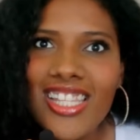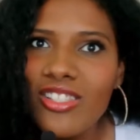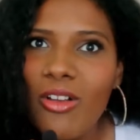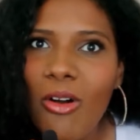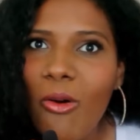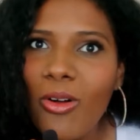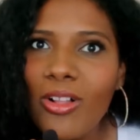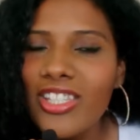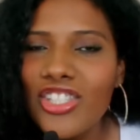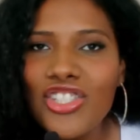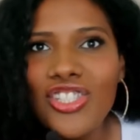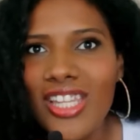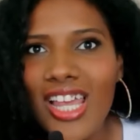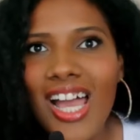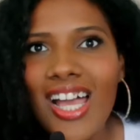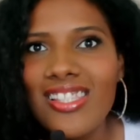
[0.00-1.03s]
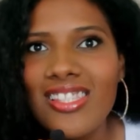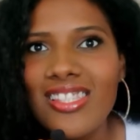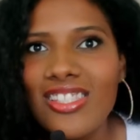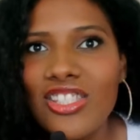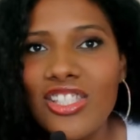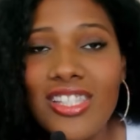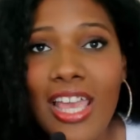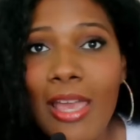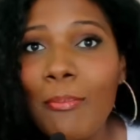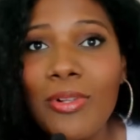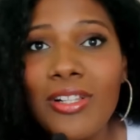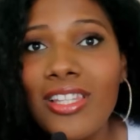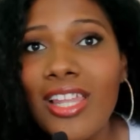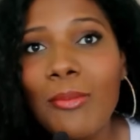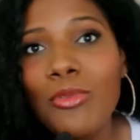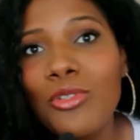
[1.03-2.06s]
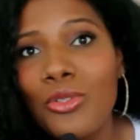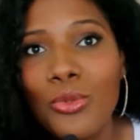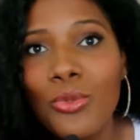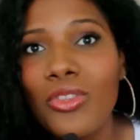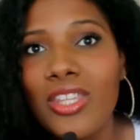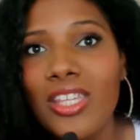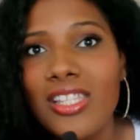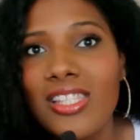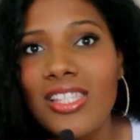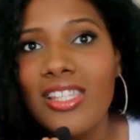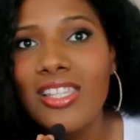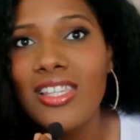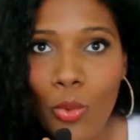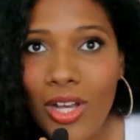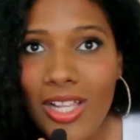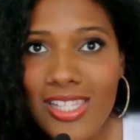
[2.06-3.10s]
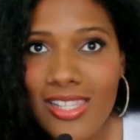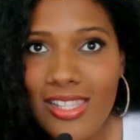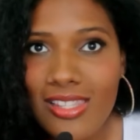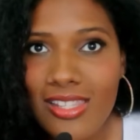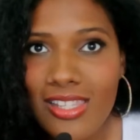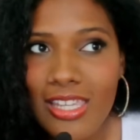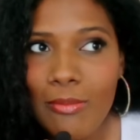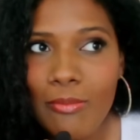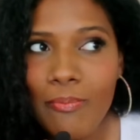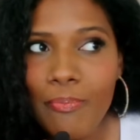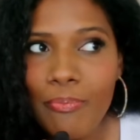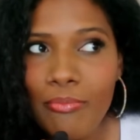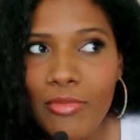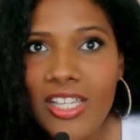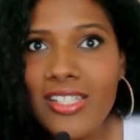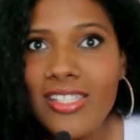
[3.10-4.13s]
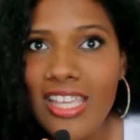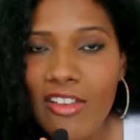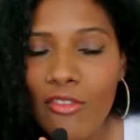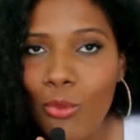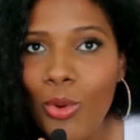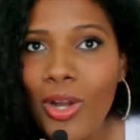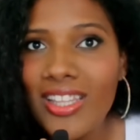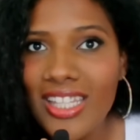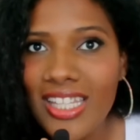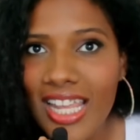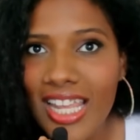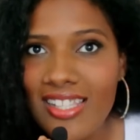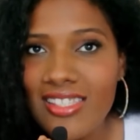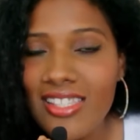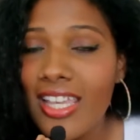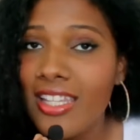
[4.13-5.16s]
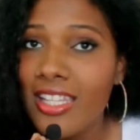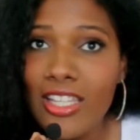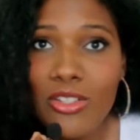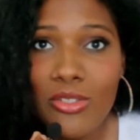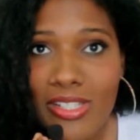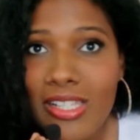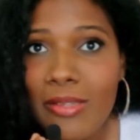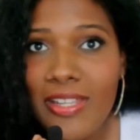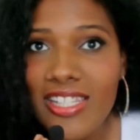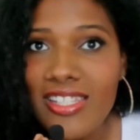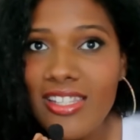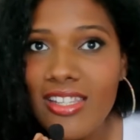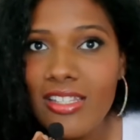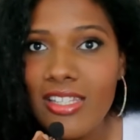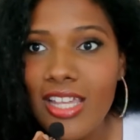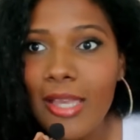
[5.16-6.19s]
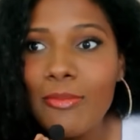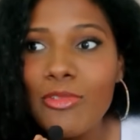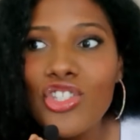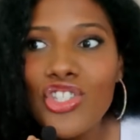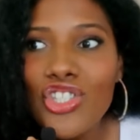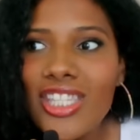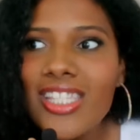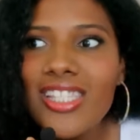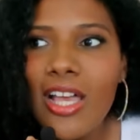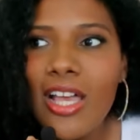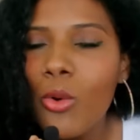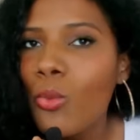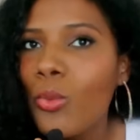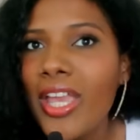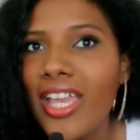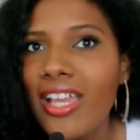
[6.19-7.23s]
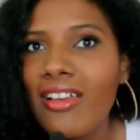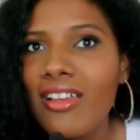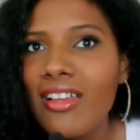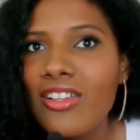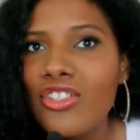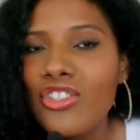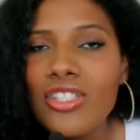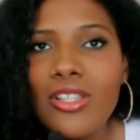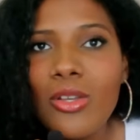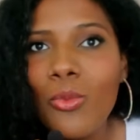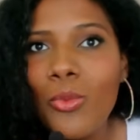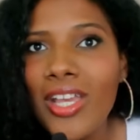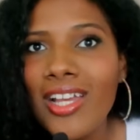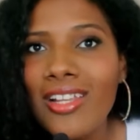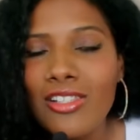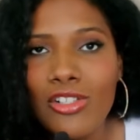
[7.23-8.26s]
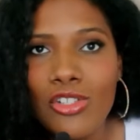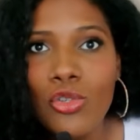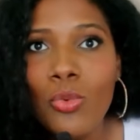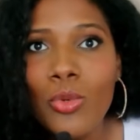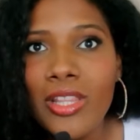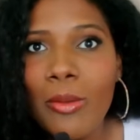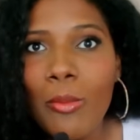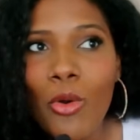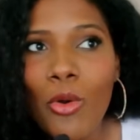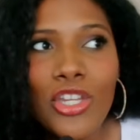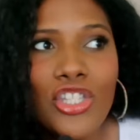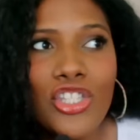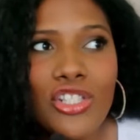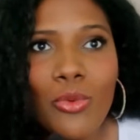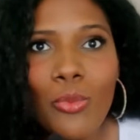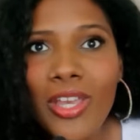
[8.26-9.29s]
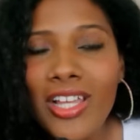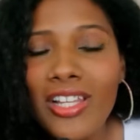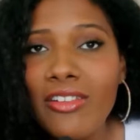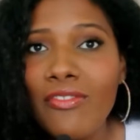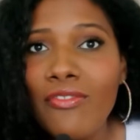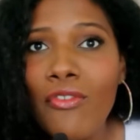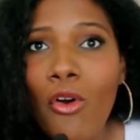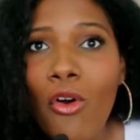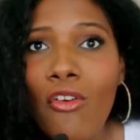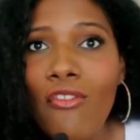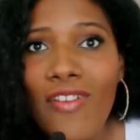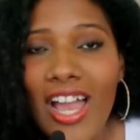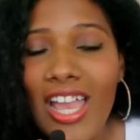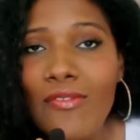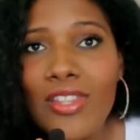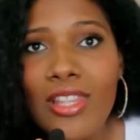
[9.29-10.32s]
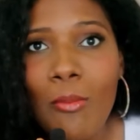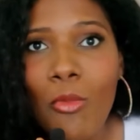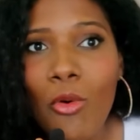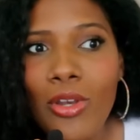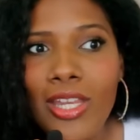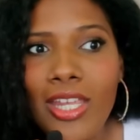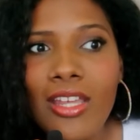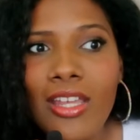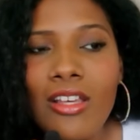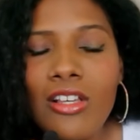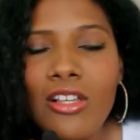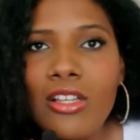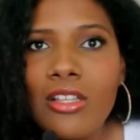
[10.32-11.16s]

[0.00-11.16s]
that is all that she does. She has ample time to do this. And the world is asleep because they have work the next day and they need to sleep at a certain time. She's awake. She's awake until 2 in the morning. She's awake until 4, 5 in the morning